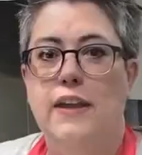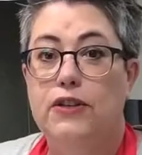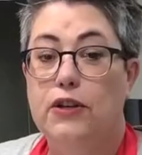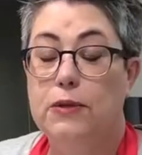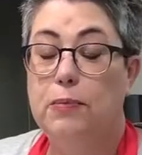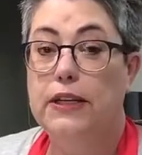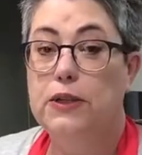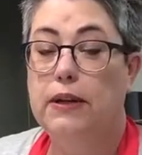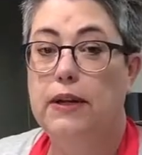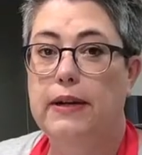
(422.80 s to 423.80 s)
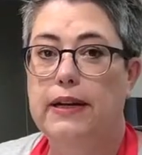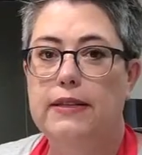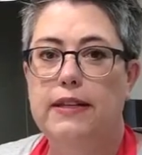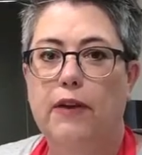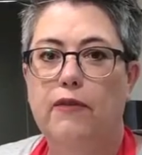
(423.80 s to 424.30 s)
So it's been 20
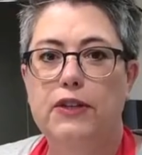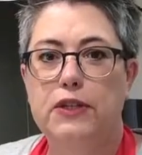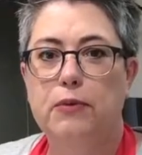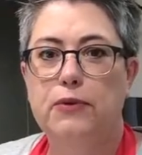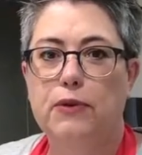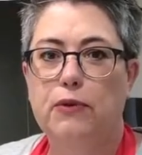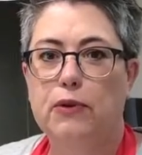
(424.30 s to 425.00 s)
minutes, our vegetables have